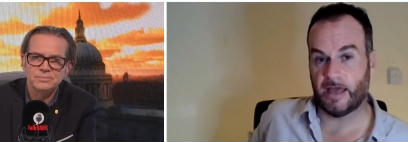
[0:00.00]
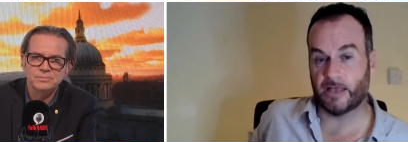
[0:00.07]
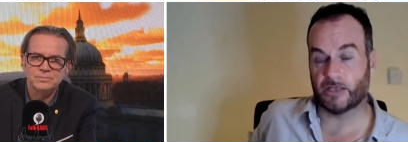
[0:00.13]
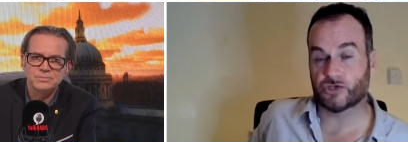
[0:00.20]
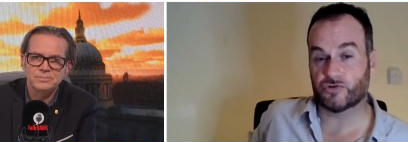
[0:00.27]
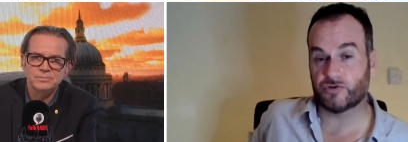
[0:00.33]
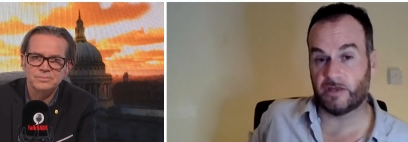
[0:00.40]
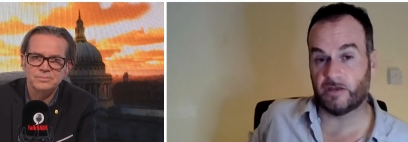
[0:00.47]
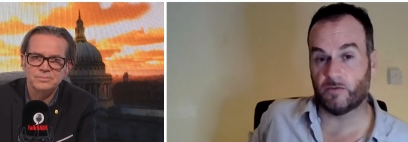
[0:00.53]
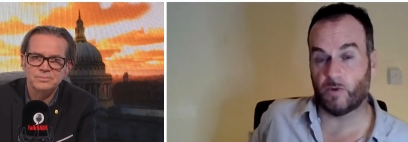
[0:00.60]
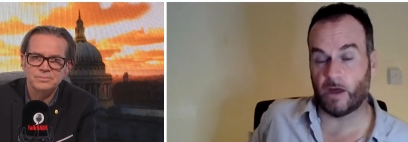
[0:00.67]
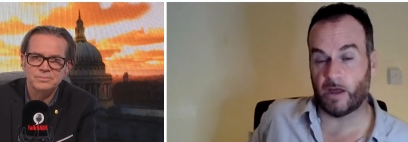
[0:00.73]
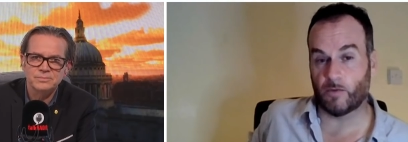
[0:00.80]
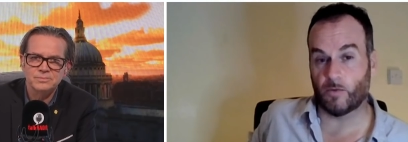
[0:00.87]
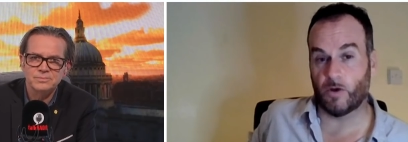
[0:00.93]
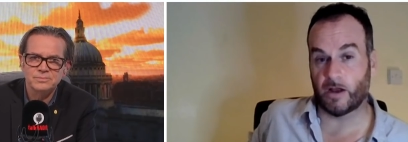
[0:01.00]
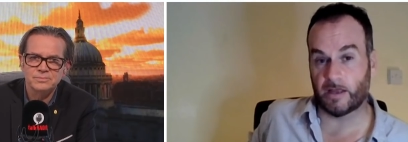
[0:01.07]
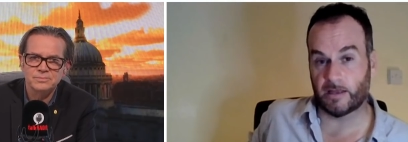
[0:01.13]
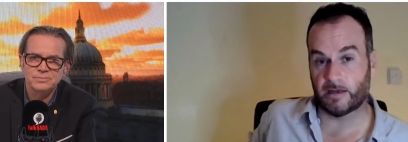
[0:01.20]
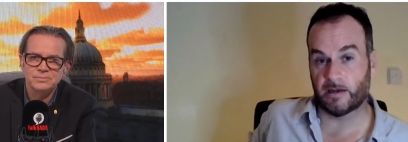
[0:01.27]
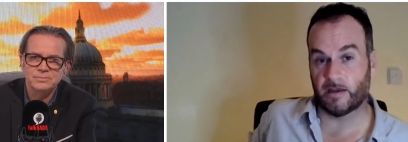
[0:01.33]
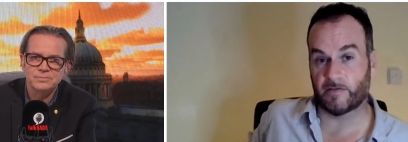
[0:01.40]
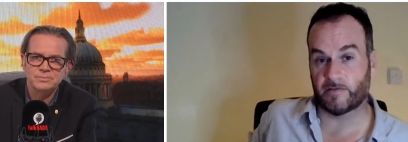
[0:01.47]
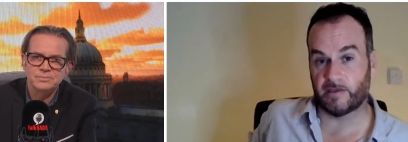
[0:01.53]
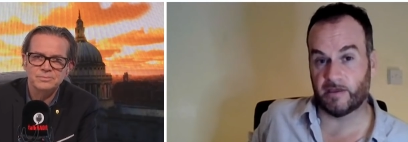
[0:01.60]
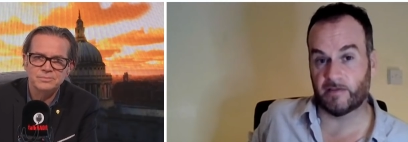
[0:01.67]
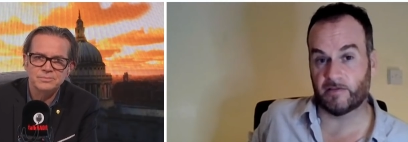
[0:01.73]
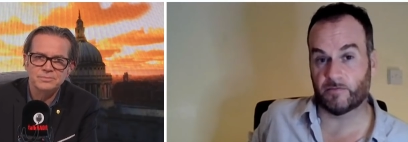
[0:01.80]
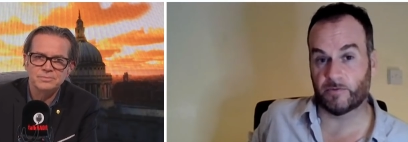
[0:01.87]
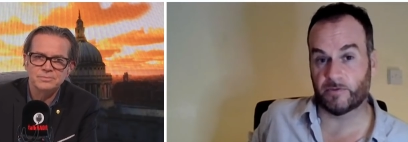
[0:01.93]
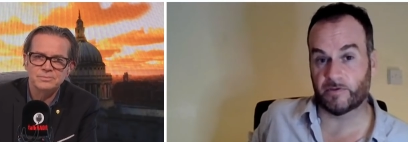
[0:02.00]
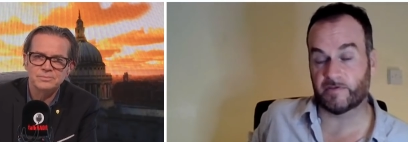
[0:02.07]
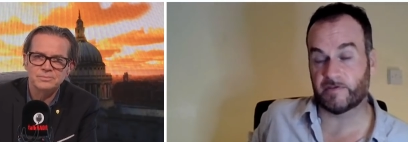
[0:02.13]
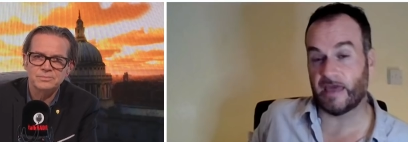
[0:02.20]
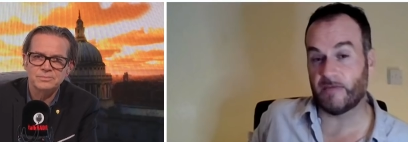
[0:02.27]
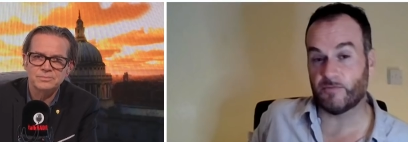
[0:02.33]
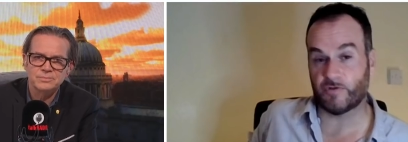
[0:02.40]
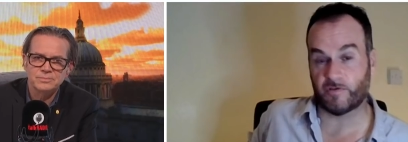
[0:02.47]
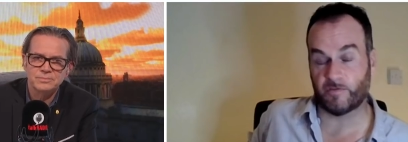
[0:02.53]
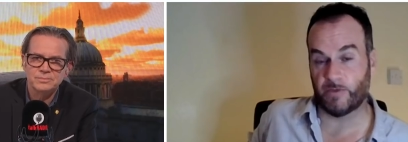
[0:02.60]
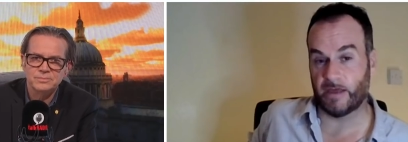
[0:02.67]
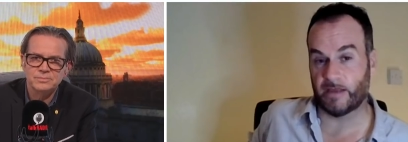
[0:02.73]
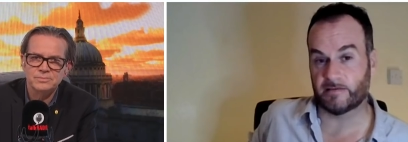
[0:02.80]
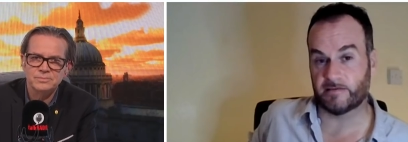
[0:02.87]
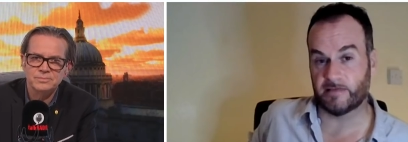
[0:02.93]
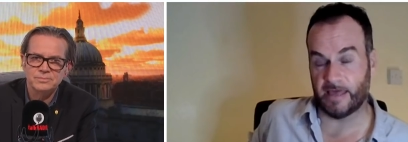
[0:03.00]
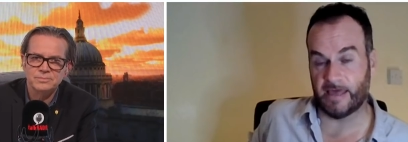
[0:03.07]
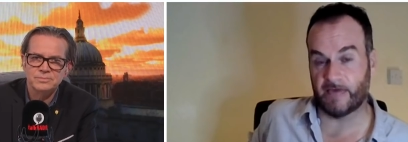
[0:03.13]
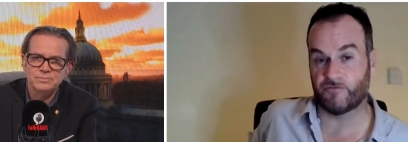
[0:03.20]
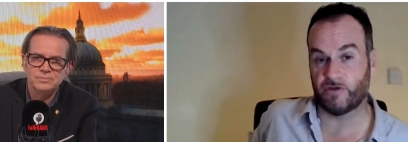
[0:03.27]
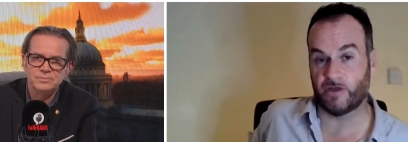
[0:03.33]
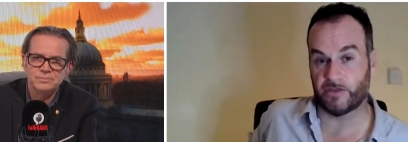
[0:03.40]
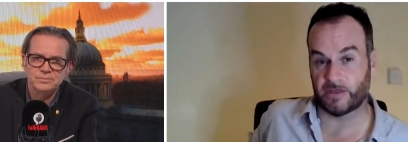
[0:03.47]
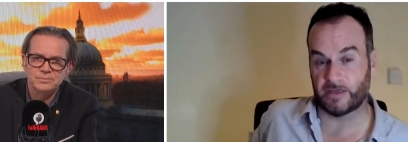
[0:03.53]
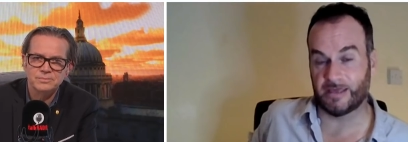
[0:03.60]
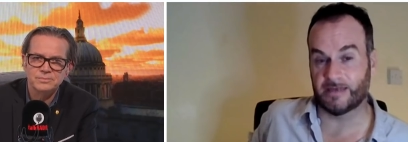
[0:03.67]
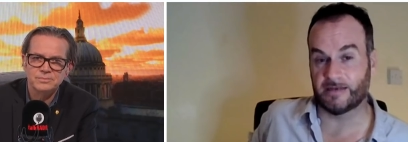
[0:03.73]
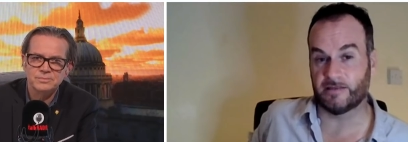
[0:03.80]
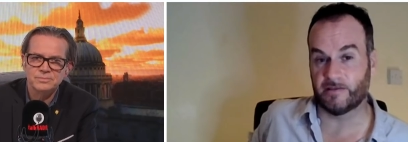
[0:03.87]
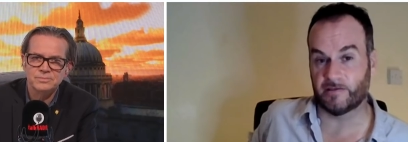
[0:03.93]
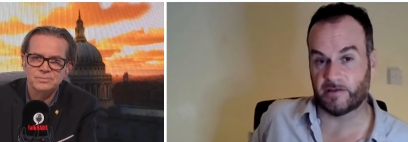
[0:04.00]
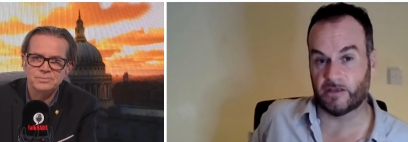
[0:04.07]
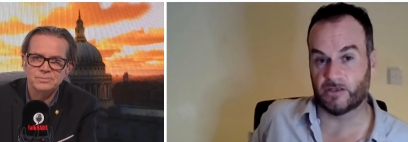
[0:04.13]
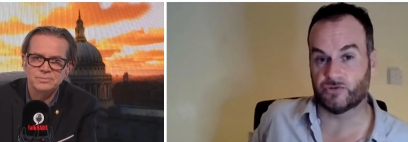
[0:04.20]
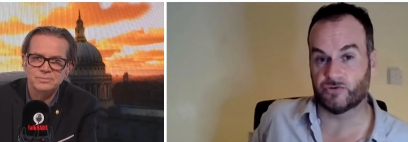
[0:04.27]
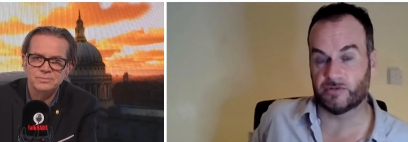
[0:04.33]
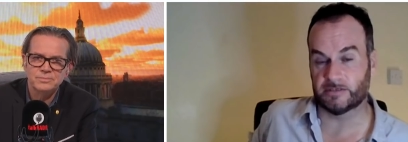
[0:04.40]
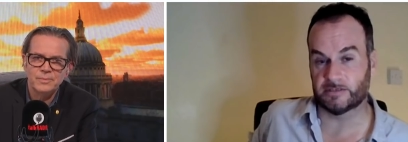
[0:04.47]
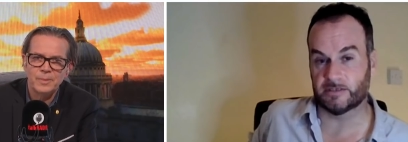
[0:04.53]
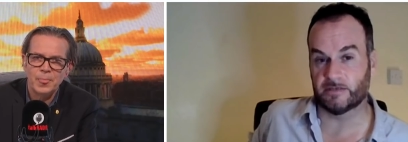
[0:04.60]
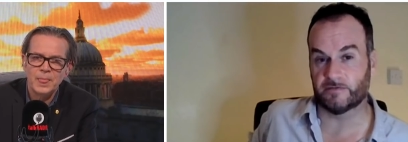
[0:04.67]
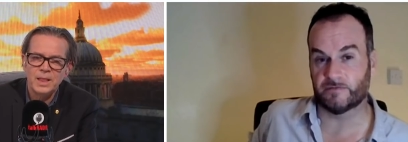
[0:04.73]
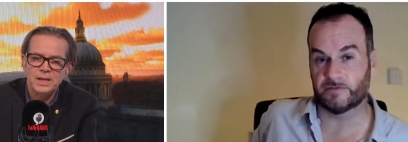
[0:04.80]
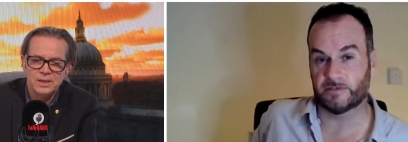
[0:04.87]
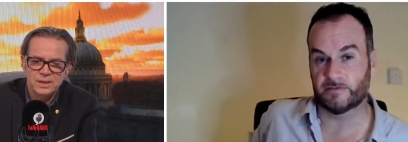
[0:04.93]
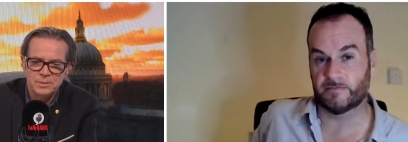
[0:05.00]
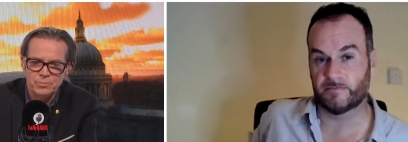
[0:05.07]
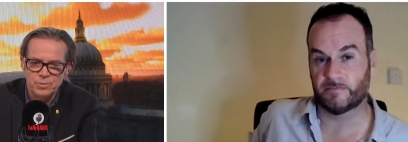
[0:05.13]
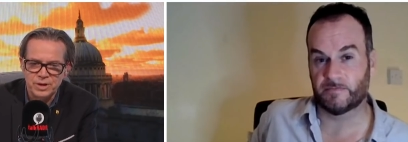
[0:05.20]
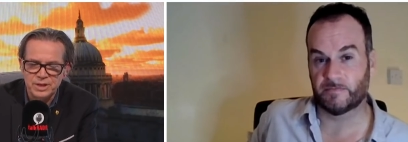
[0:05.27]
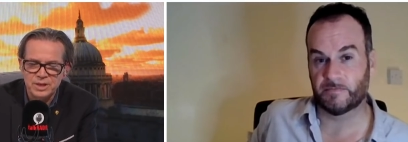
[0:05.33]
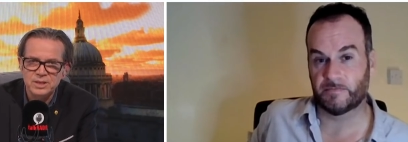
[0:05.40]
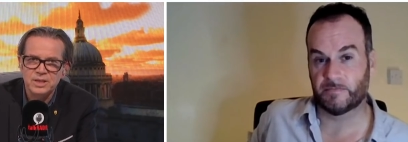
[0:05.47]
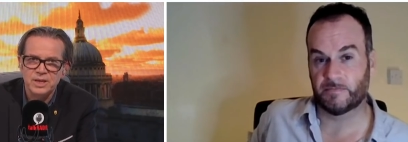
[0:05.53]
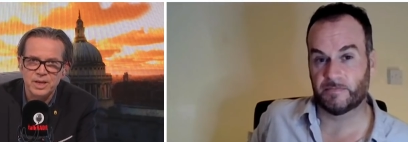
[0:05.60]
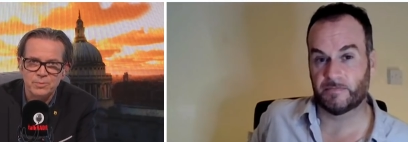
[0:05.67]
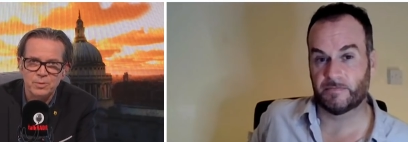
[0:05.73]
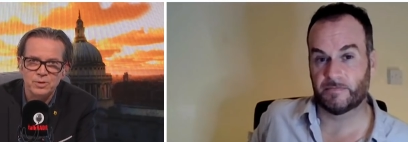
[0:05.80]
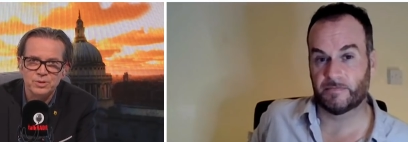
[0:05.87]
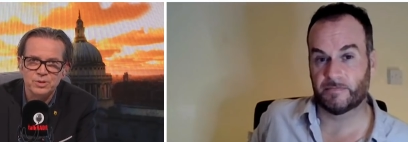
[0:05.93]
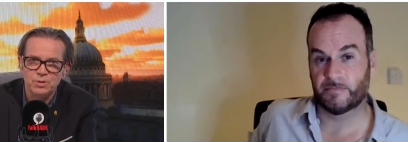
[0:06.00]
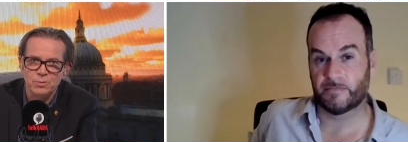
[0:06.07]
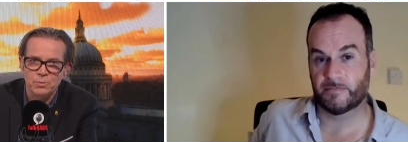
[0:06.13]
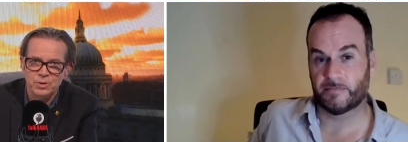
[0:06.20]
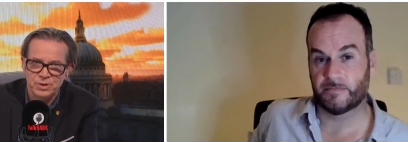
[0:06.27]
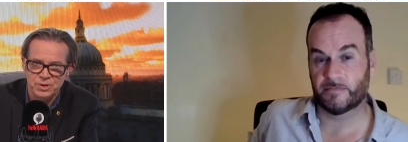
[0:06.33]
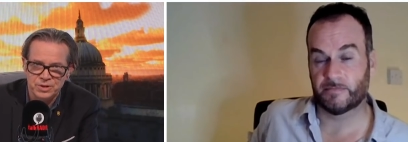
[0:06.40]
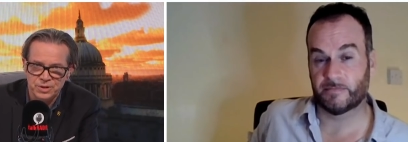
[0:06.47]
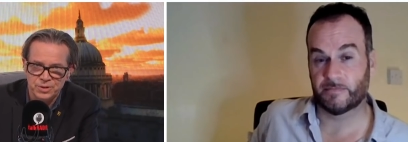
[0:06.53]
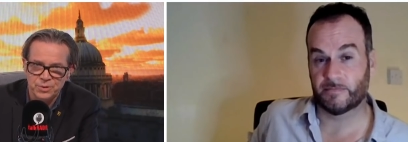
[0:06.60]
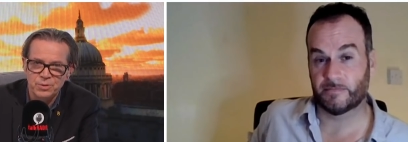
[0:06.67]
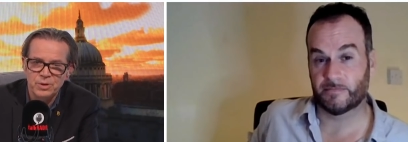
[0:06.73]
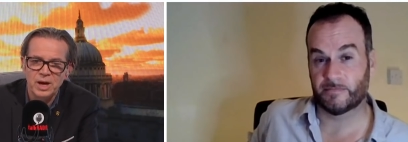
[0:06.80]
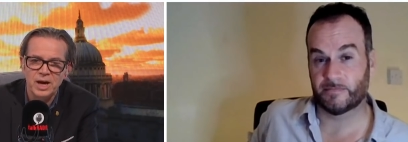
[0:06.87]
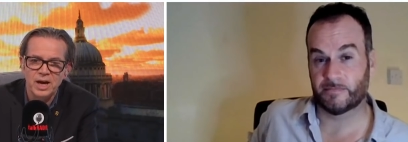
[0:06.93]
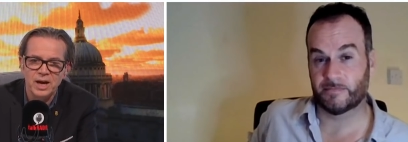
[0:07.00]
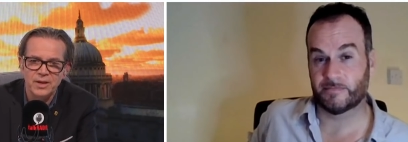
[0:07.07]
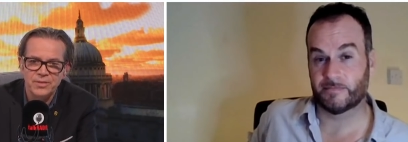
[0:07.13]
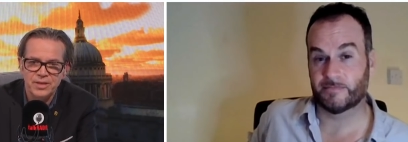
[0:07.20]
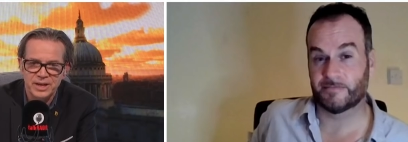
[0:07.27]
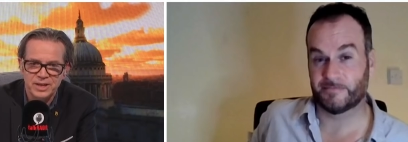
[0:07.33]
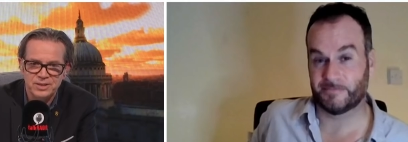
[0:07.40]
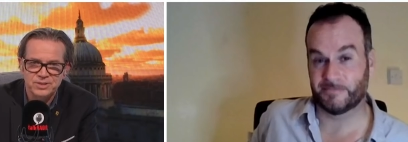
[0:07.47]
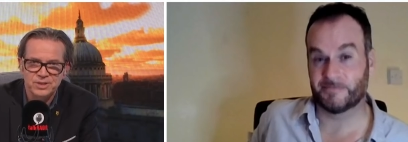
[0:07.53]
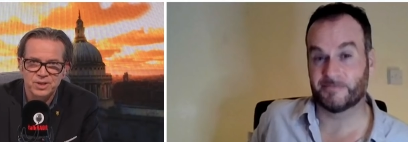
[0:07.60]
Speaker 1: and treat white working class kids with the same respect that every other kid in this country deserves.
Speaker 2: Brendan, keep on doing what you do. Uh, thank you